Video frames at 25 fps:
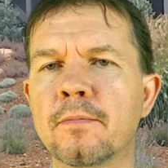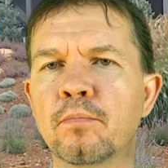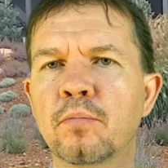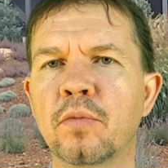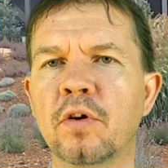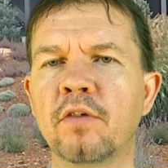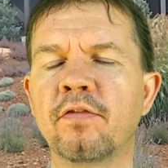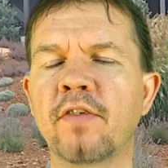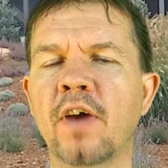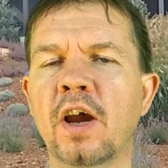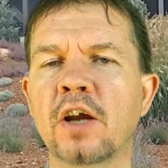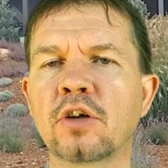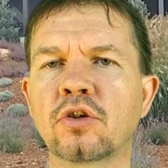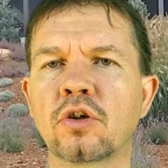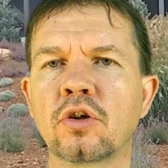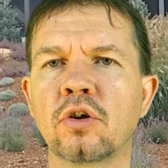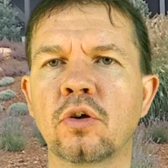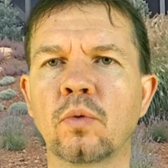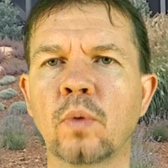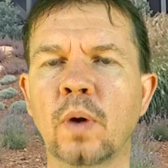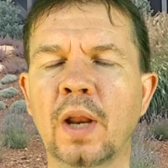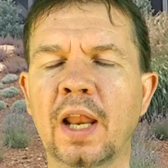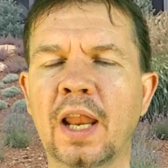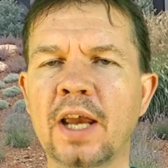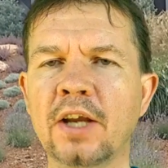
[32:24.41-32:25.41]

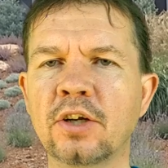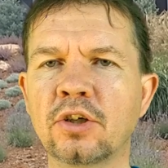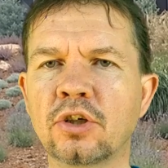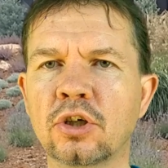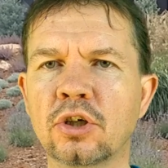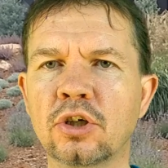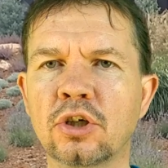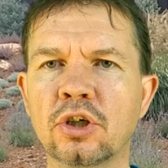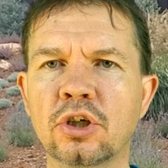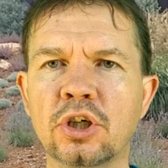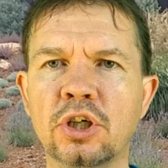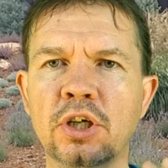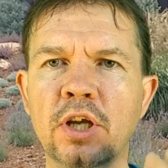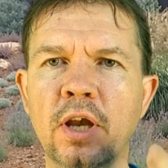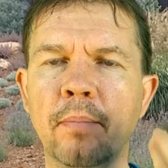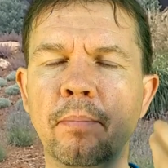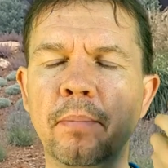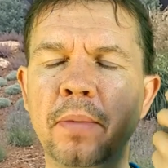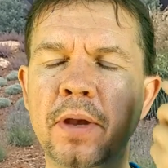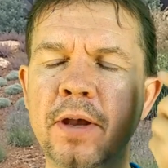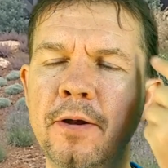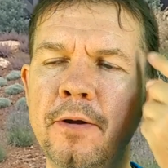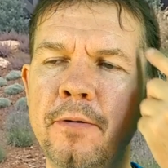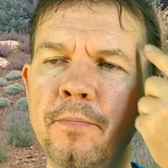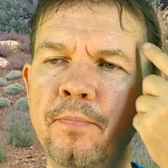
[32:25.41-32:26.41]
professional
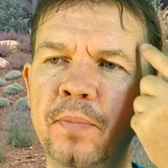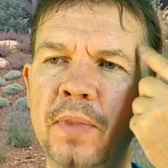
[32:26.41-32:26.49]
relationship